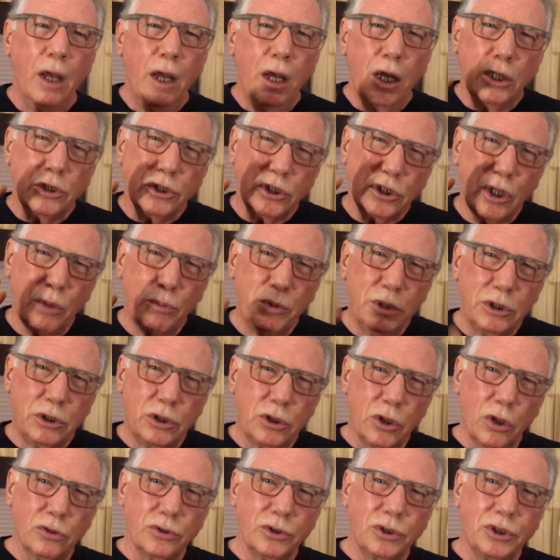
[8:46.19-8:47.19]
so we
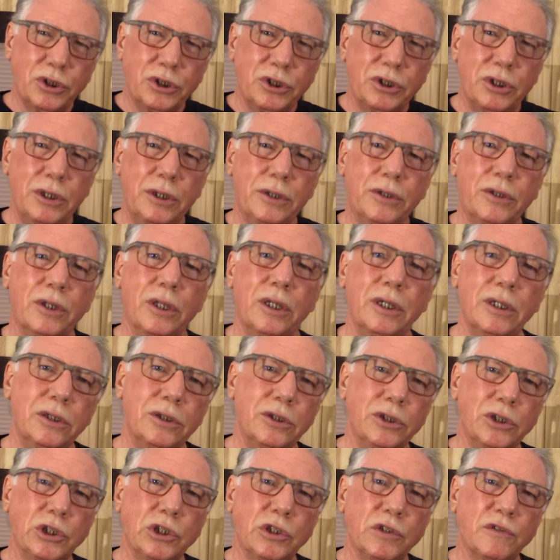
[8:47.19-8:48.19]
don't see
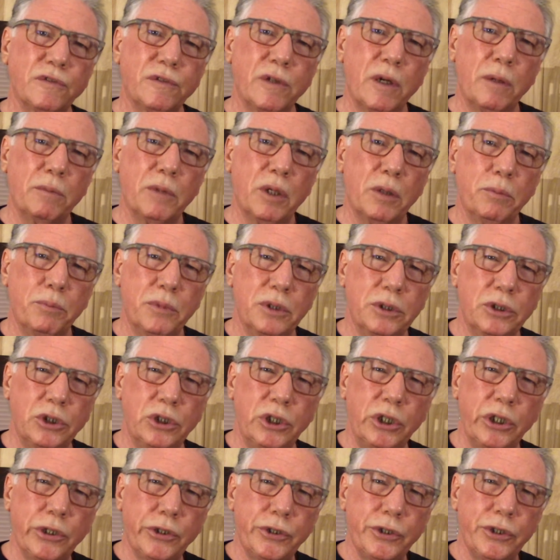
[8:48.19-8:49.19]
things from a
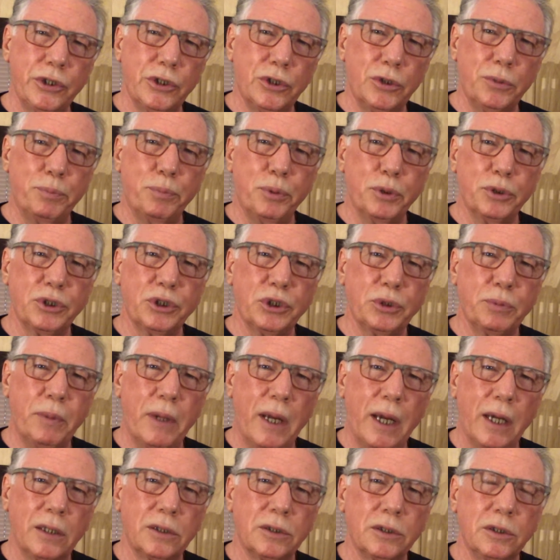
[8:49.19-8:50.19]
material
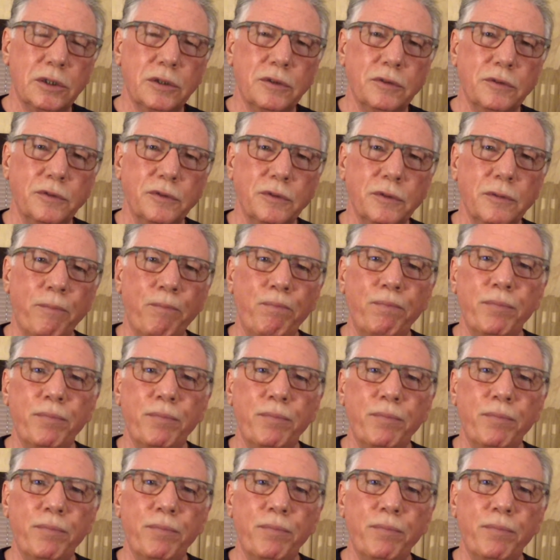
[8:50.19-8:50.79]
perspective,